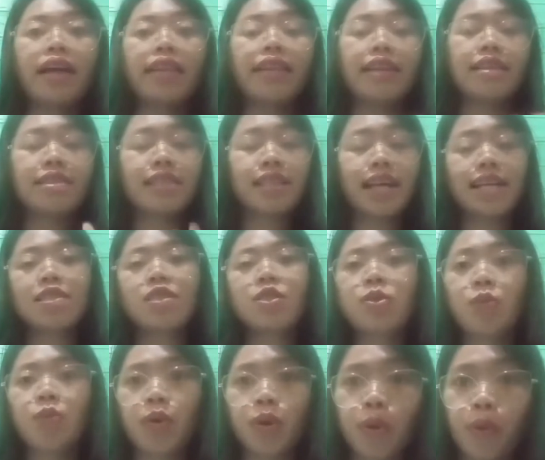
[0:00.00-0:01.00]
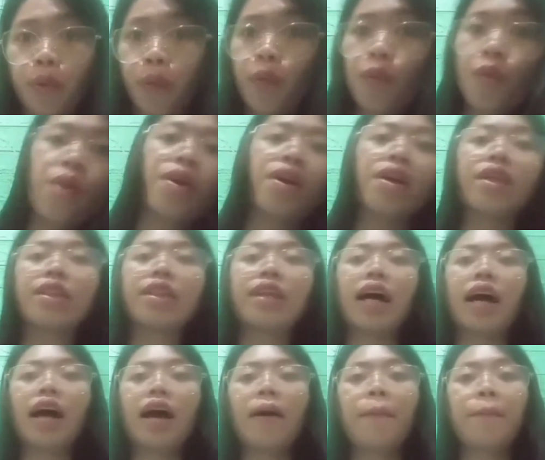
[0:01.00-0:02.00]
discuss to you
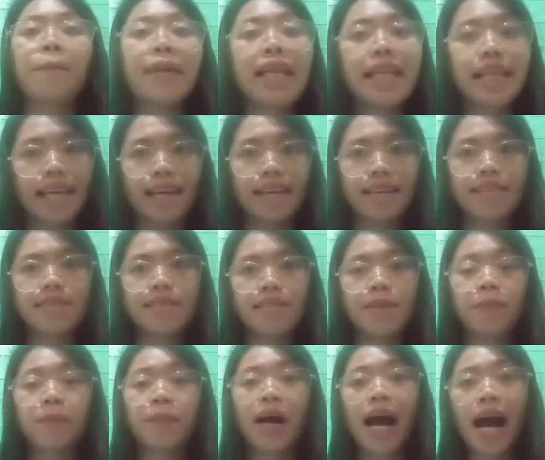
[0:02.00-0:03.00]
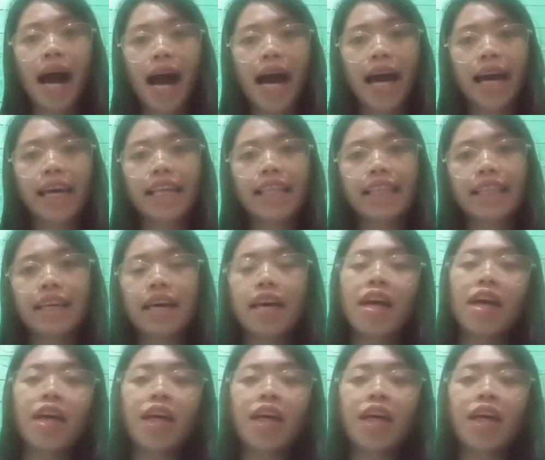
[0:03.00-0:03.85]
the meanings behind